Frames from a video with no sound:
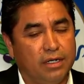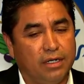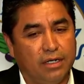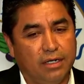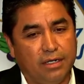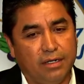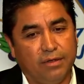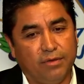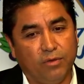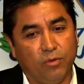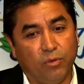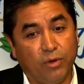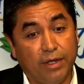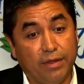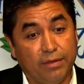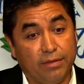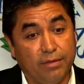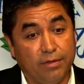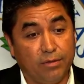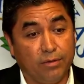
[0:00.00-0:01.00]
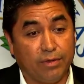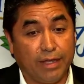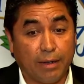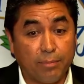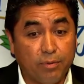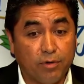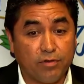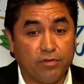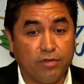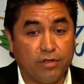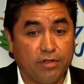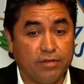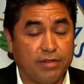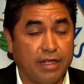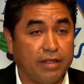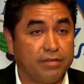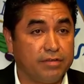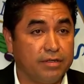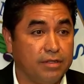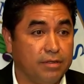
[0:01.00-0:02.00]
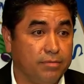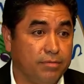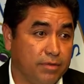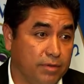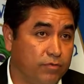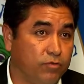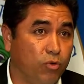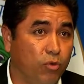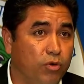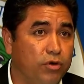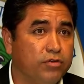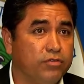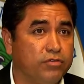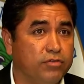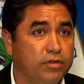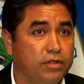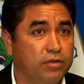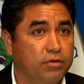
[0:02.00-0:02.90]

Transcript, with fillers: uh, the way you know that person is asking them, of course,